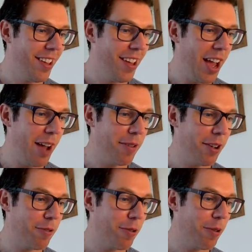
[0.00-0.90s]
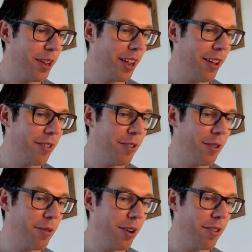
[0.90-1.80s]
Having a troll encounter
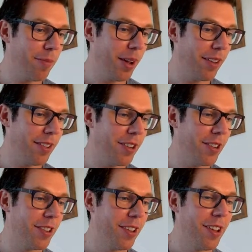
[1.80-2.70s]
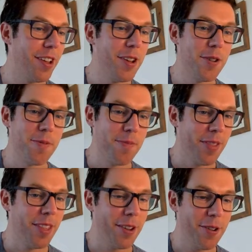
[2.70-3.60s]
is a rite of passage.
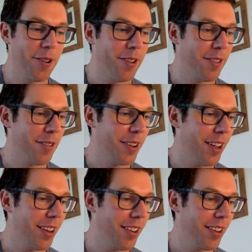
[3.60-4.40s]
Good, I'm glad.